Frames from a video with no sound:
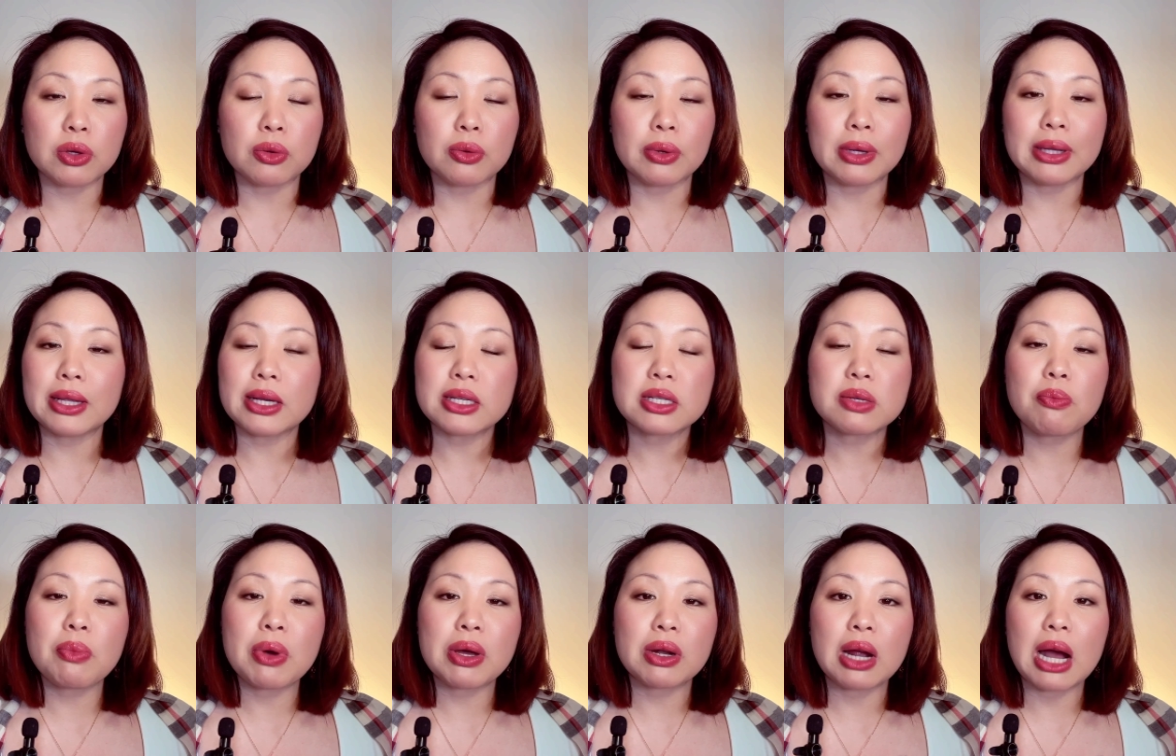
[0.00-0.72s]
It doesn't
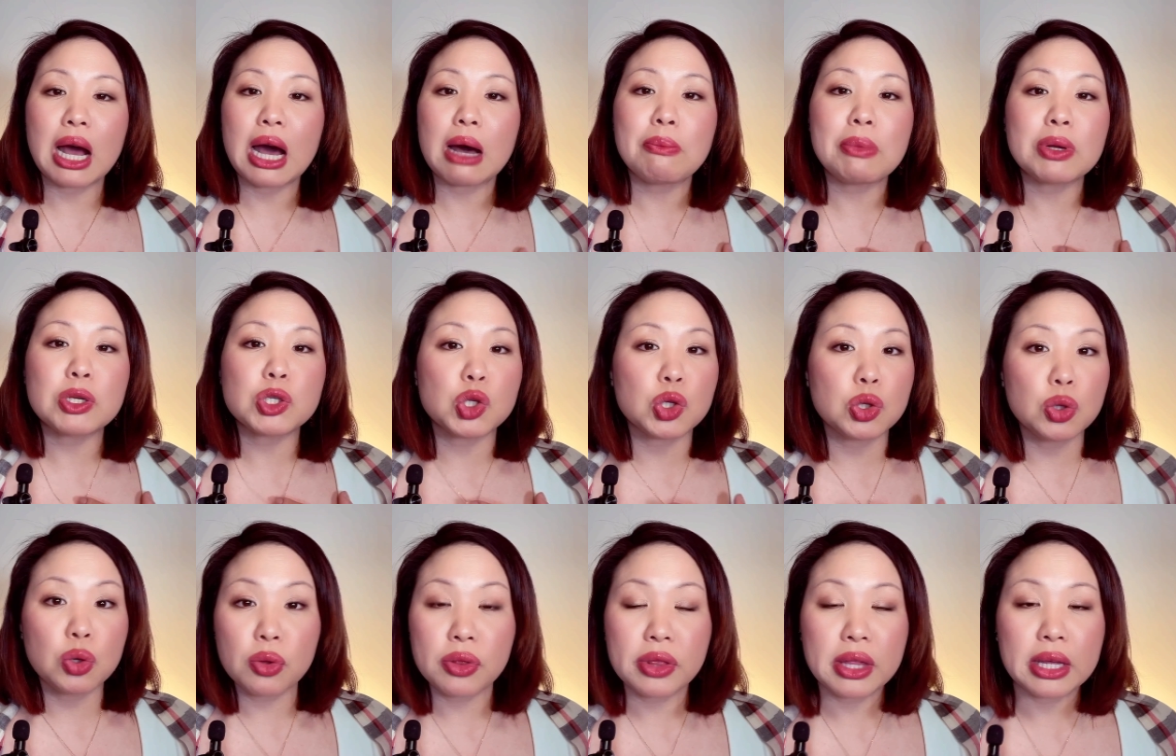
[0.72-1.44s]
matter how much
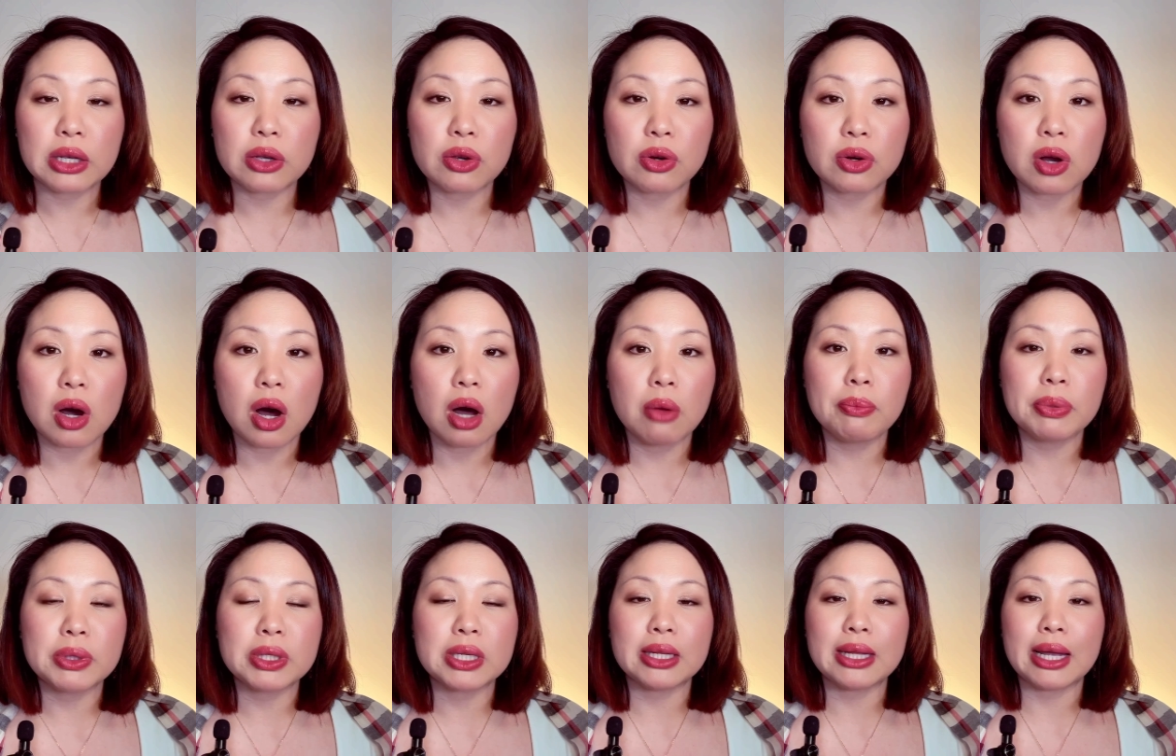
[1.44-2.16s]
you think you're
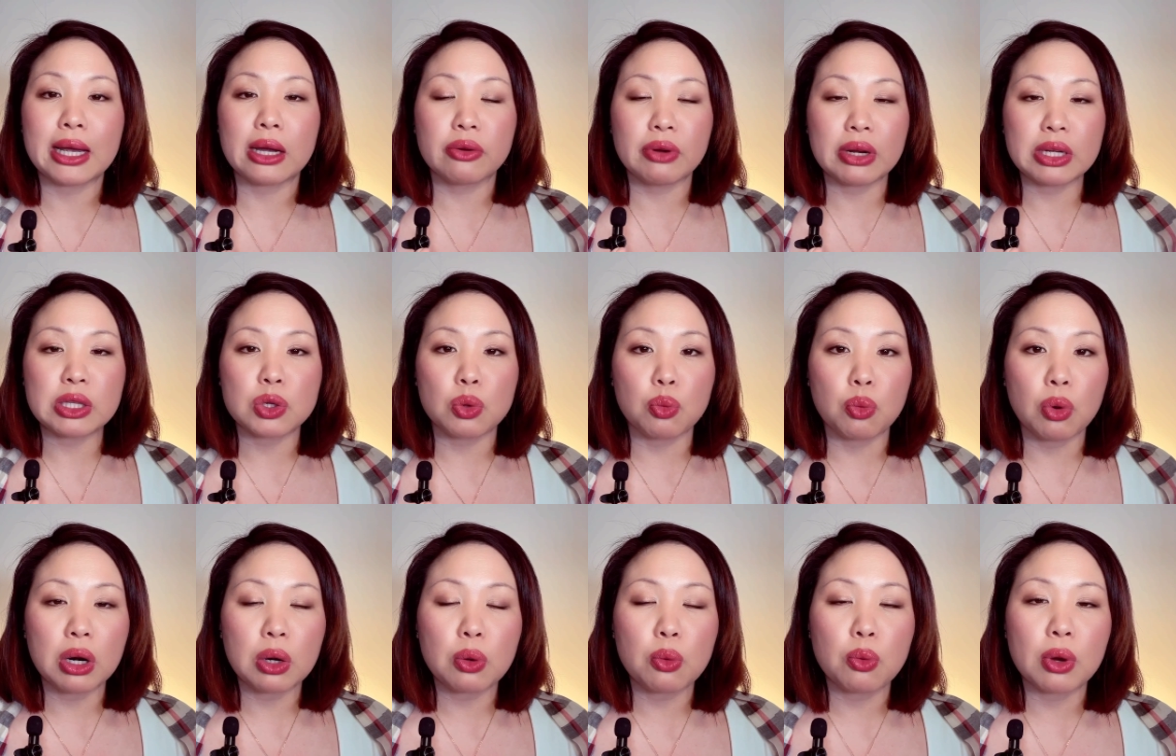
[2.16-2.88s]
competent and great to
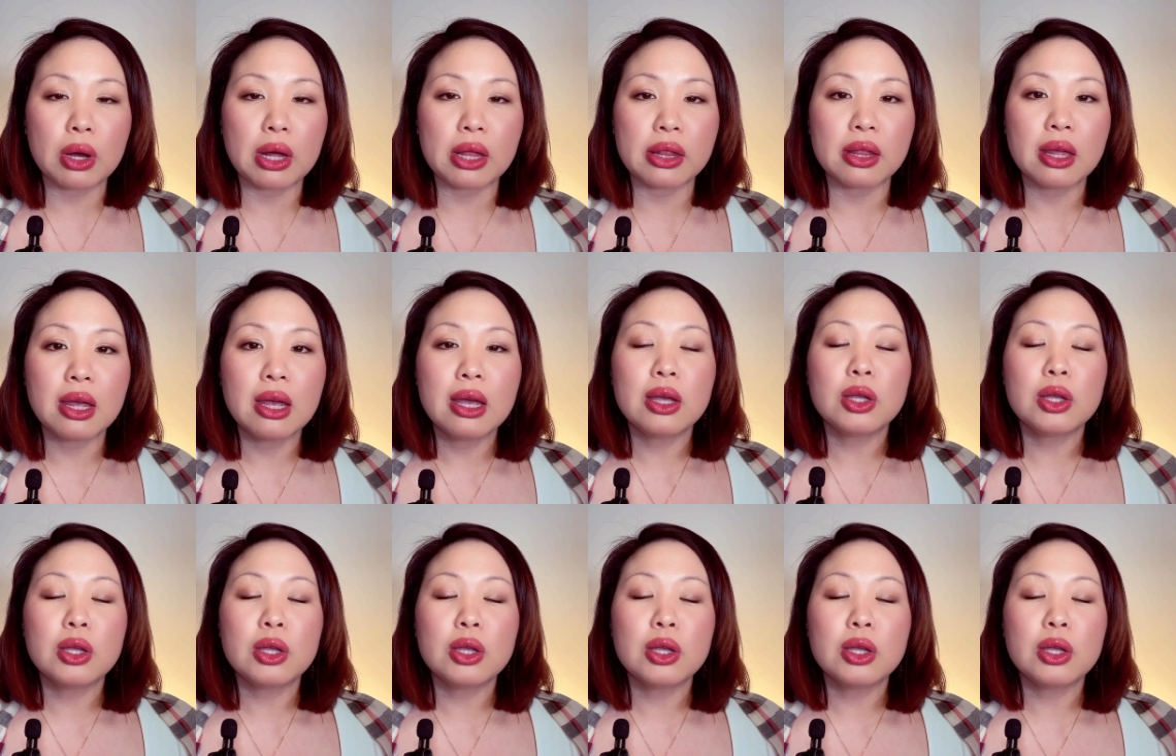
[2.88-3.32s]
work with.